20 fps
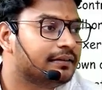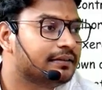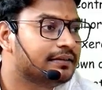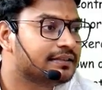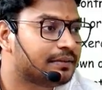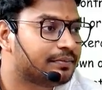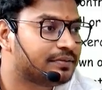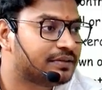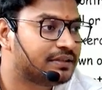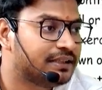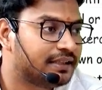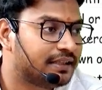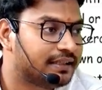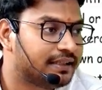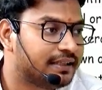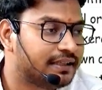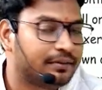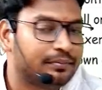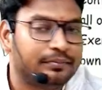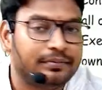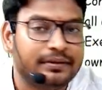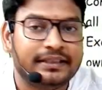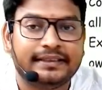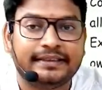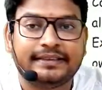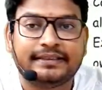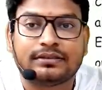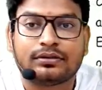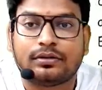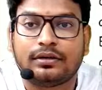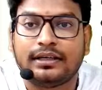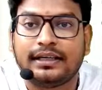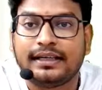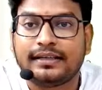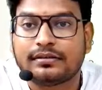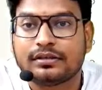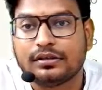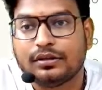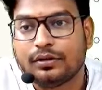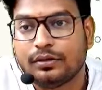subsidiary company, it is called
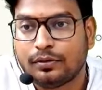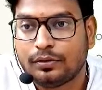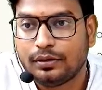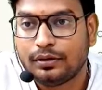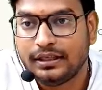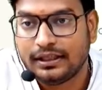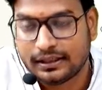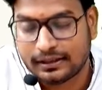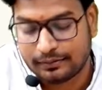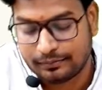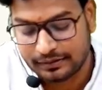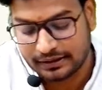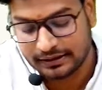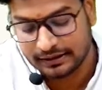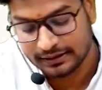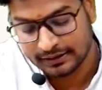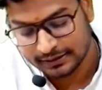as holding company.